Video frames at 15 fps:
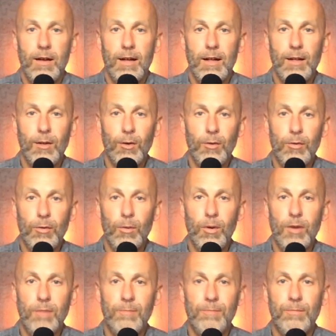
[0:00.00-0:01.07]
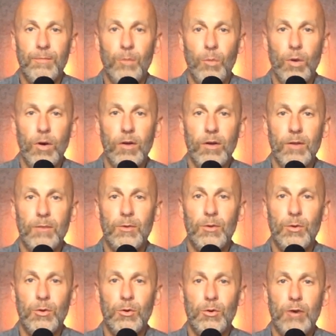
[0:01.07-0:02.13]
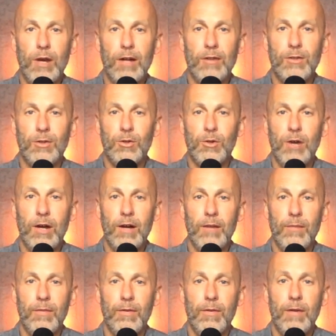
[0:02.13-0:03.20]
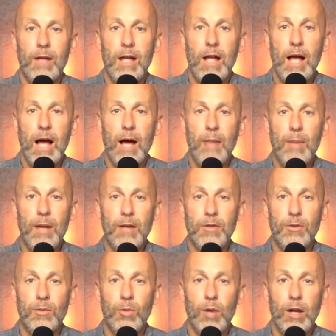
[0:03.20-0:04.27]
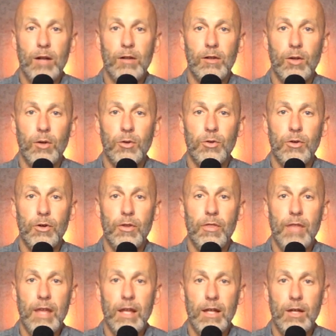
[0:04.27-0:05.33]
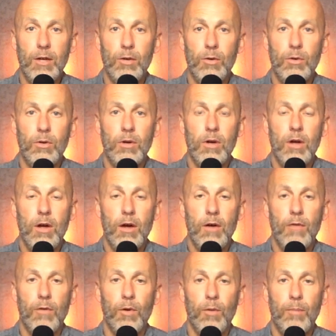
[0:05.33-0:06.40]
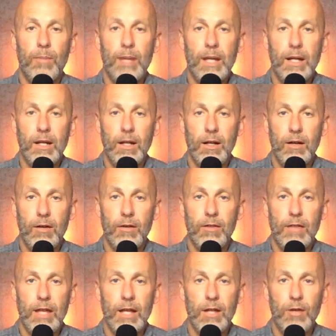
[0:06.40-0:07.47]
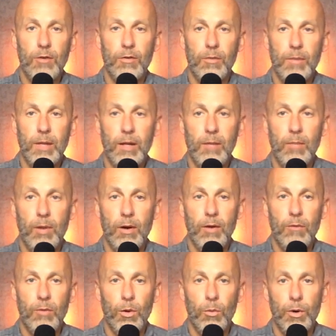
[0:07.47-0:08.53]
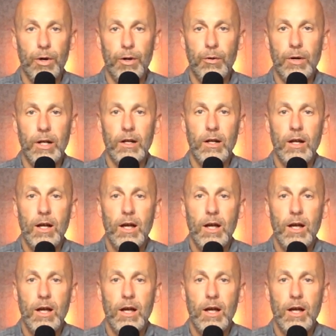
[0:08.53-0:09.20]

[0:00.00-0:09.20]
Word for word: Hello, everyone. Welcome to Trials to Triumph. I'm Pastor Brad Closter. Thank you for being here. Thank you for being a part of what we're doing.